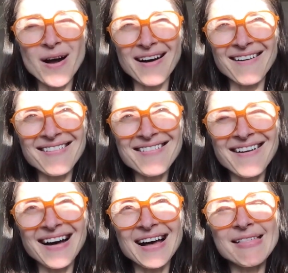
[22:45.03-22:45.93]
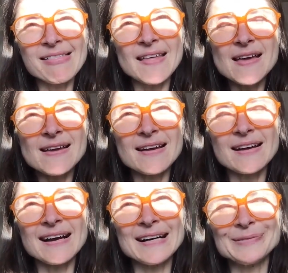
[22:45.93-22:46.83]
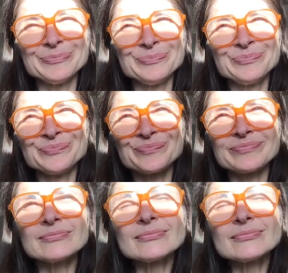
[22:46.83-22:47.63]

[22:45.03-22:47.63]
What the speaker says: Well, I think my